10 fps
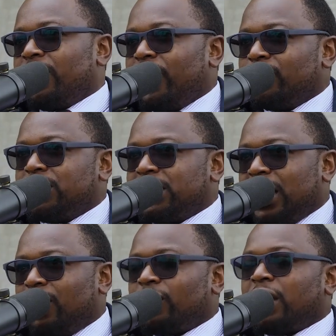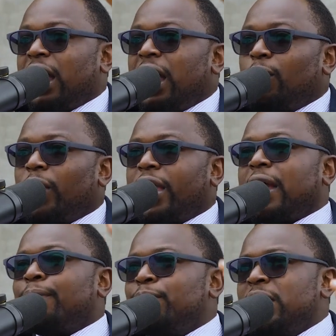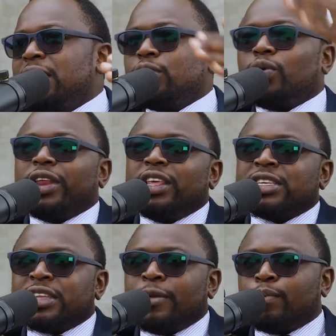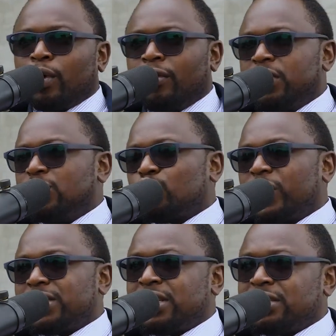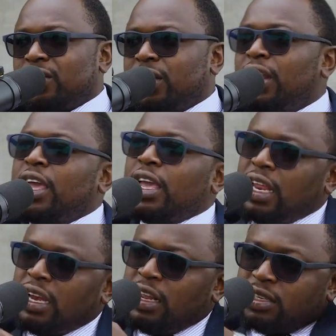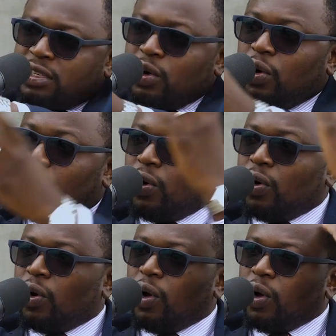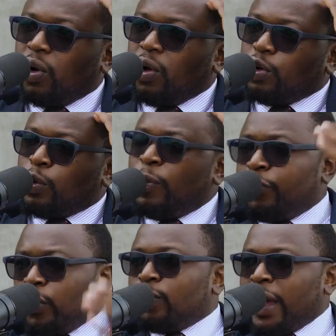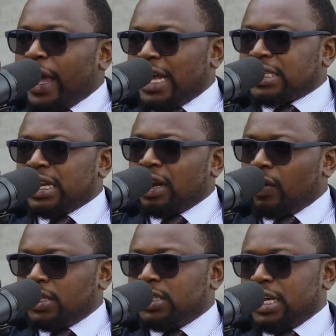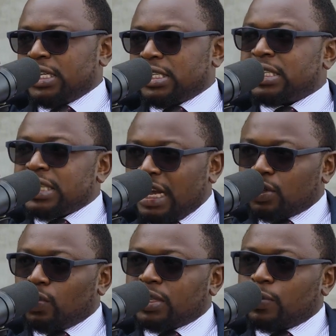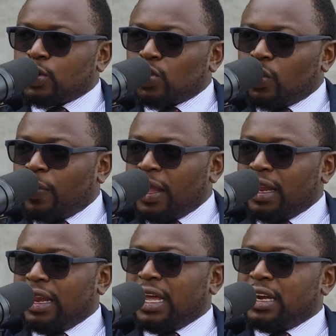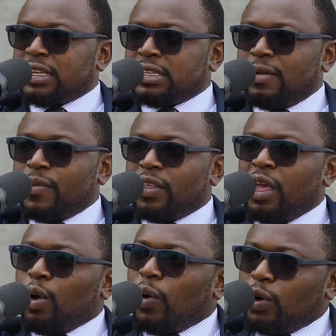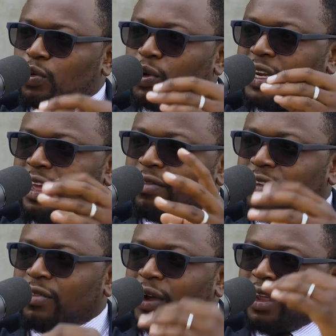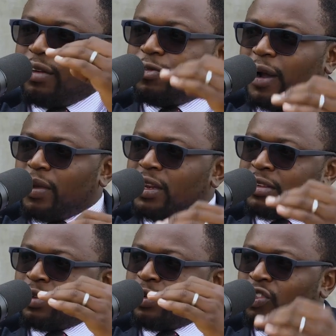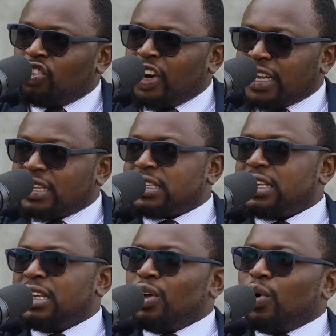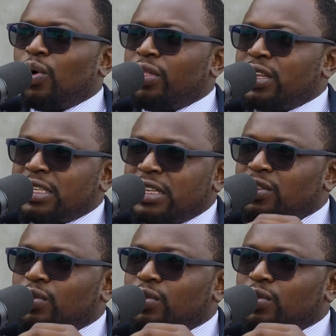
around town, Kabwe, Kapiri, Eastern Province, Western, Southern, it needs to be fueled by us and our ideas. It's us who are supposed to occupy that land as Zambians. Why don't we diversify in farming instead of drugs? All these things